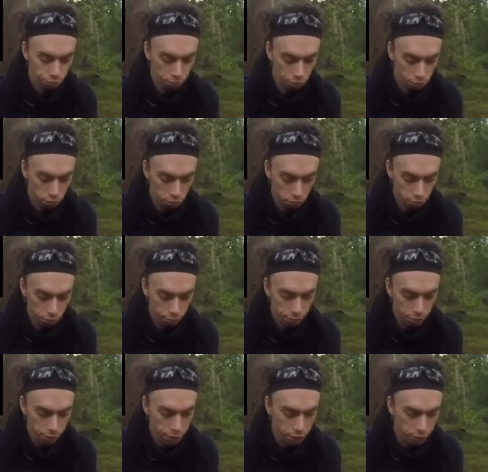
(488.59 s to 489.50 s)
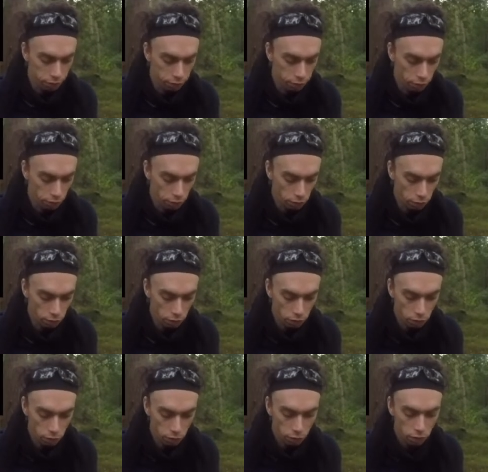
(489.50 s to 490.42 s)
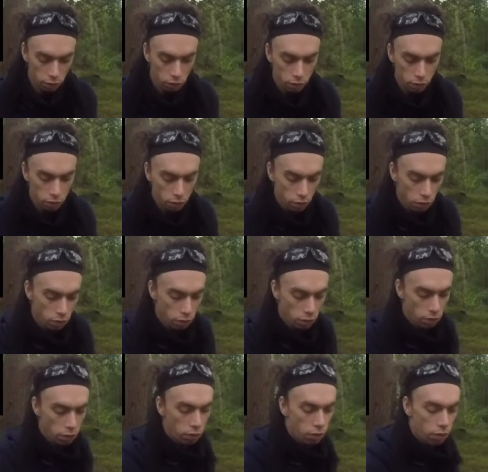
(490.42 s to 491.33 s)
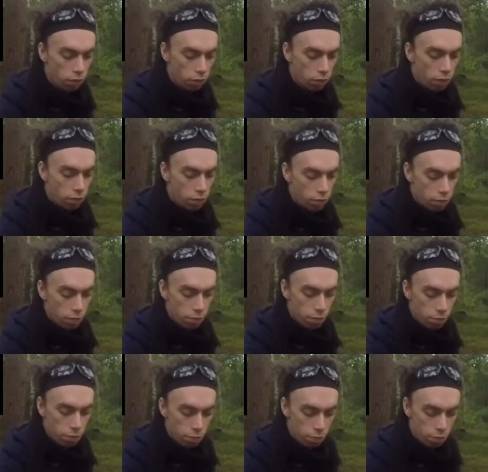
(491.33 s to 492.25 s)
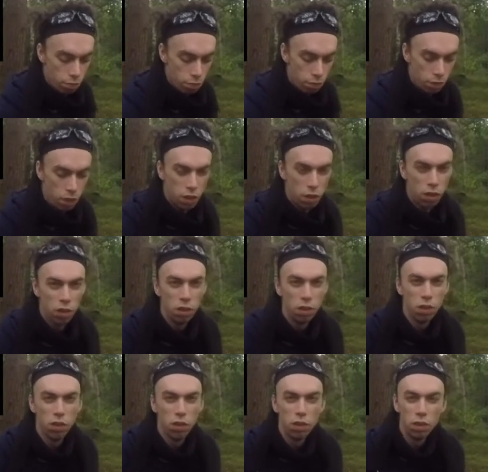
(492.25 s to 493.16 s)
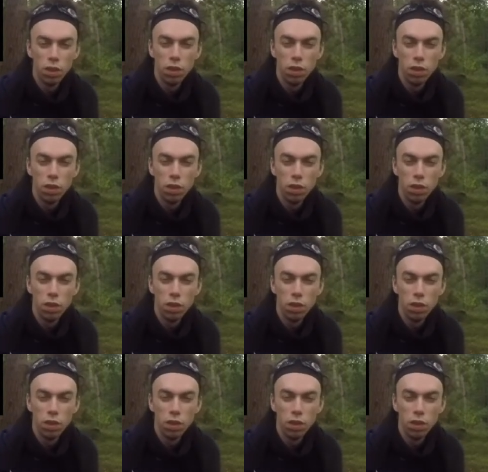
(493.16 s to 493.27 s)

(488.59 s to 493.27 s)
(silence)